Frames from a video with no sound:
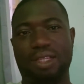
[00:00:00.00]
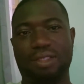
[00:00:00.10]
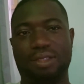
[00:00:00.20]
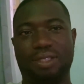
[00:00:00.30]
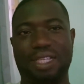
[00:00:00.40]

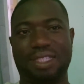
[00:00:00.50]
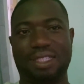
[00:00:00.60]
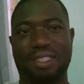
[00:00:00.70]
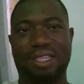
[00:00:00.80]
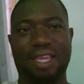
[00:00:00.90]
So that
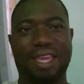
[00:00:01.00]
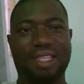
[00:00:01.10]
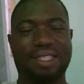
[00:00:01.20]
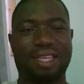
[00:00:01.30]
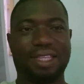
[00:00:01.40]
is the
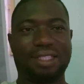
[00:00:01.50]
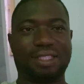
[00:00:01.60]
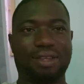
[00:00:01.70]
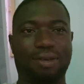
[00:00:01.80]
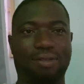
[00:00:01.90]

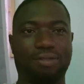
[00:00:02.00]
essence of